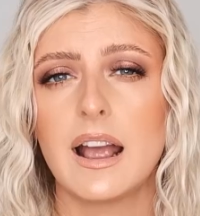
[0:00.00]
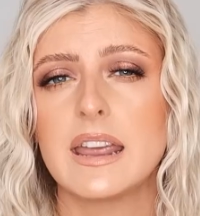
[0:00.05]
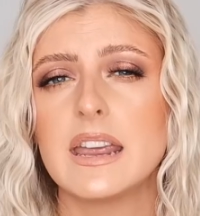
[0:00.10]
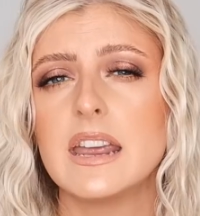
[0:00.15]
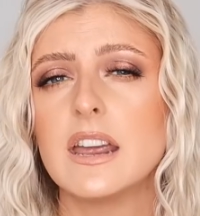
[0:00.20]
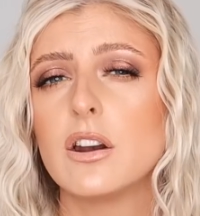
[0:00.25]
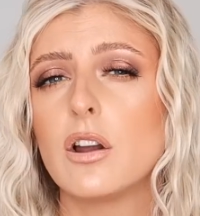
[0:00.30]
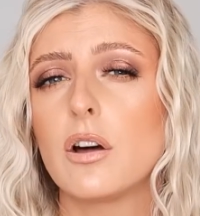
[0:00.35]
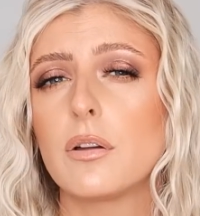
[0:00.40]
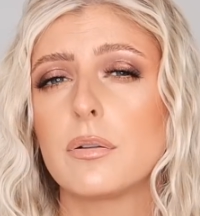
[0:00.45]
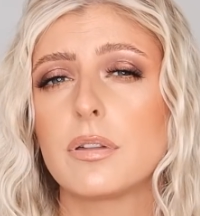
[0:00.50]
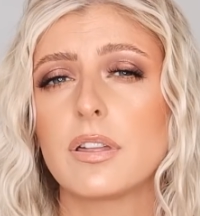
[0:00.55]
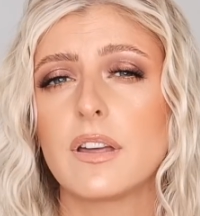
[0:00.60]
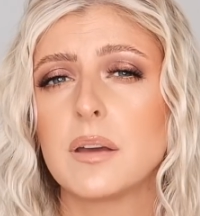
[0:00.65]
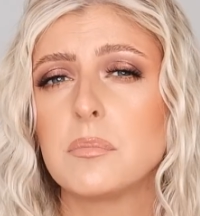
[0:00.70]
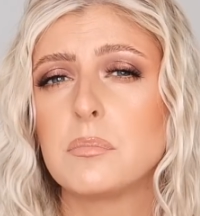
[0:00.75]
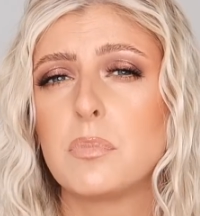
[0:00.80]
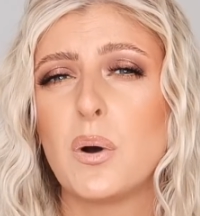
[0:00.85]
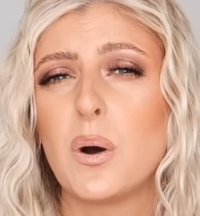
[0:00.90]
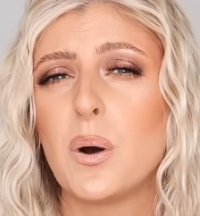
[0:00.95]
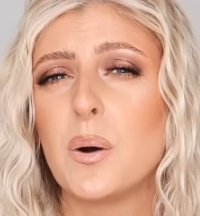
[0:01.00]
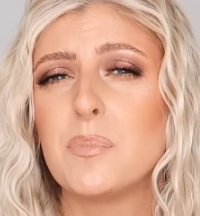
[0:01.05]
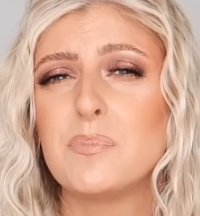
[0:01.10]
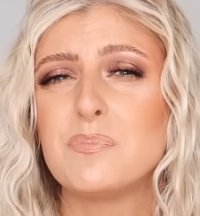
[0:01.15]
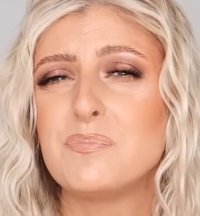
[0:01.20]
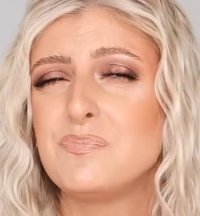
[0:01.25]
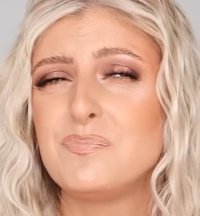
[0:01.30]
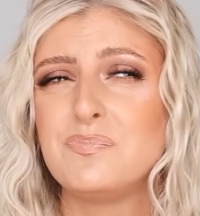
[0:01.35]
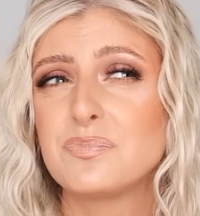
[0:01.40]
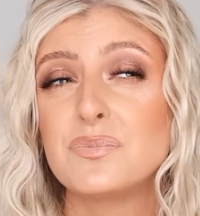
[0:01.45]
I hear nothing
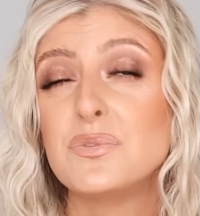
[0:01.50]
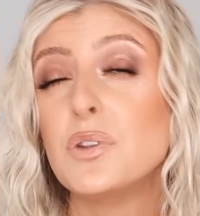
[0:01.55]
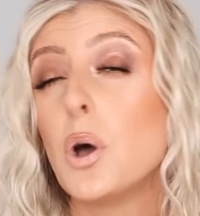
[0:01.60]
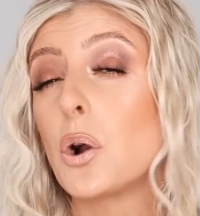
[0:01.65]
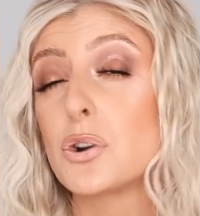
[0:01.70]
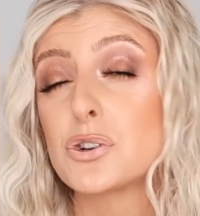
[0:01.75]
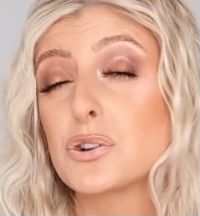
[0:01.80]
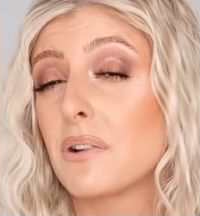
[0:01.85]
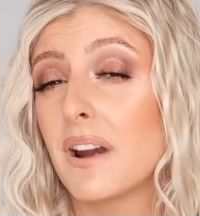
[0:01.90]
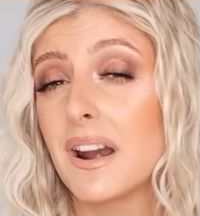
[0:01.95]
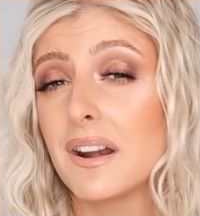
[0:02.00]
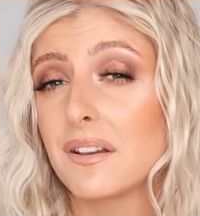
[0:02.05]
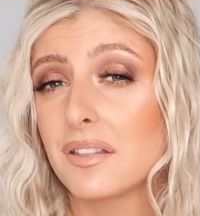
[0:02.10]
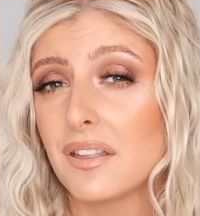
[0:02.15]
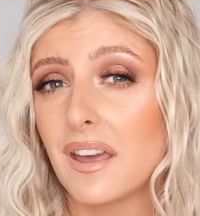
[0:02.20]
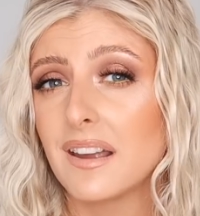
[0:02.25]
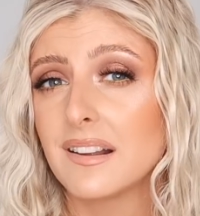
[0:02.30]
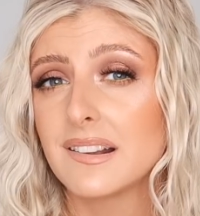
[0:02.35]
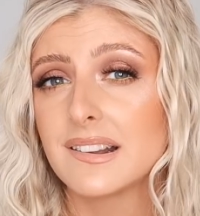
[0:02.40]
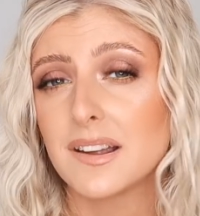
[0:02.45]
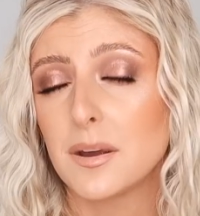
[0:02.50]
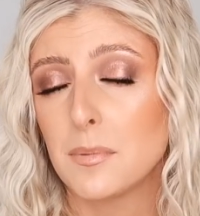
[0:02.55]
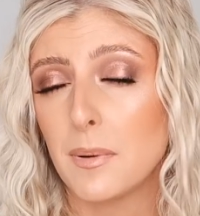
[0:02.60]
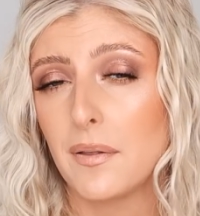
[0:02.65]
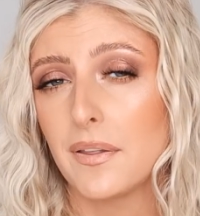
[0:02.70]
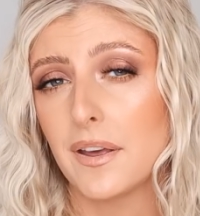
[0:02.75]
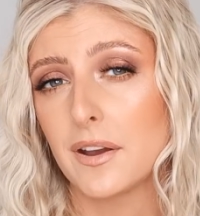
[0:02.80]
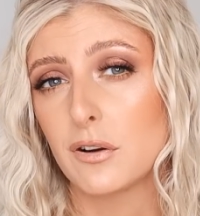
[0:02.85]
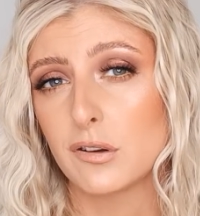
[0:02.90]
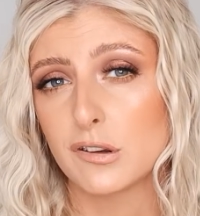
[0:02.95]
but not great things
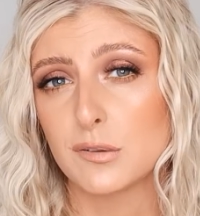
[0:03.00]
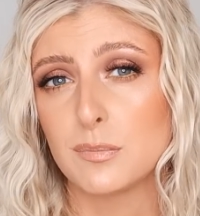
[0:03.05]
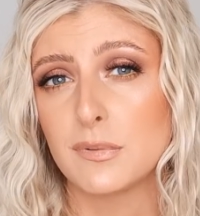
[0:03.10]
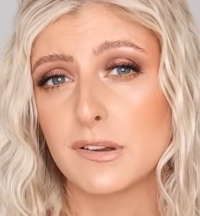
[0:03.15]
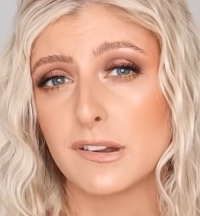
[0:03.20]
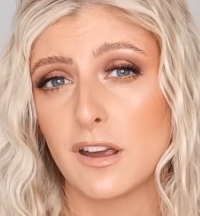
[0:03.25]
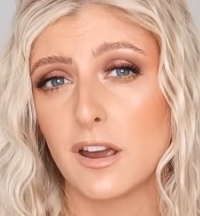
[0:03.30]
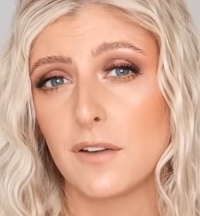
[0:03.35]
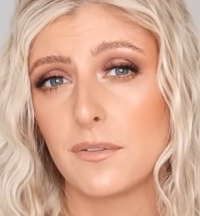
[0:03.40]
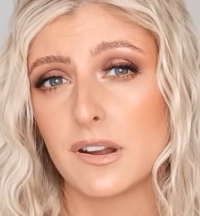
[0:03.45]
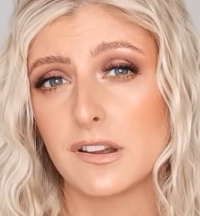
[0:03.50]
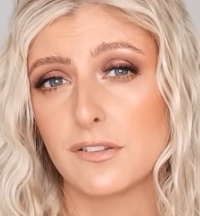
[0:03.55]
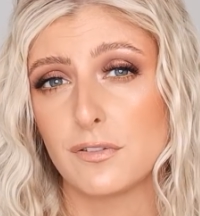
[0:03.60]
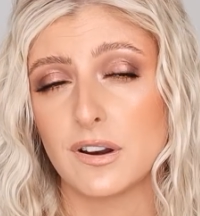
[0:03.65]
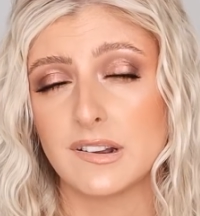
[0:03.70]
about their customer service.